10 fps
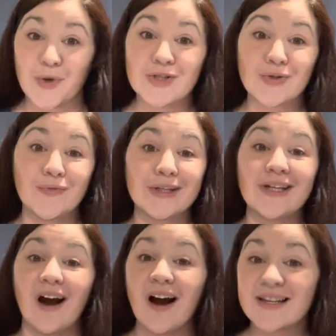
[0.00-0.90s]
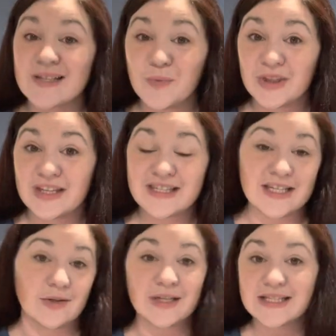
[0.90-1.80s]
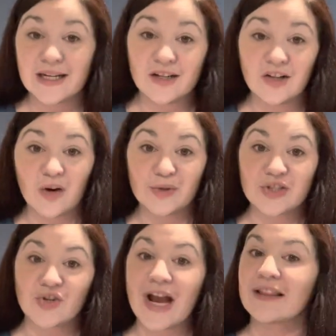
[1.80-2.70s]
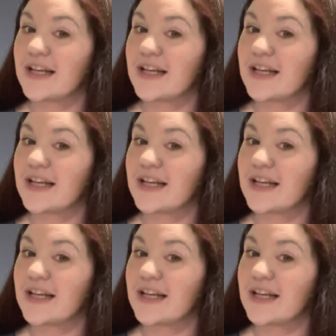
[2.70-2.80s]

Once you're feeling awesome with this and you can sing it along with the track,